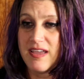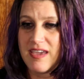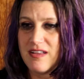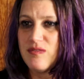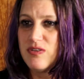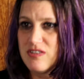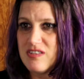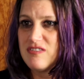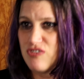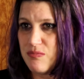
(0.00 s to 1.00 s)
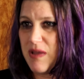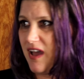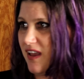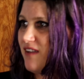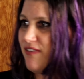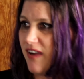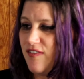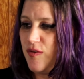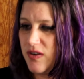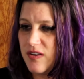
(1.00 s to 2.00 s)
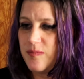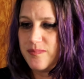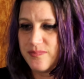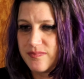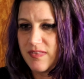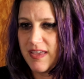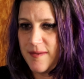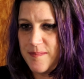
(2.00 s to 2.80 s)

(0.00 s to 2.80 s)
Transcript: Like it was traumatic for everyone. Yep.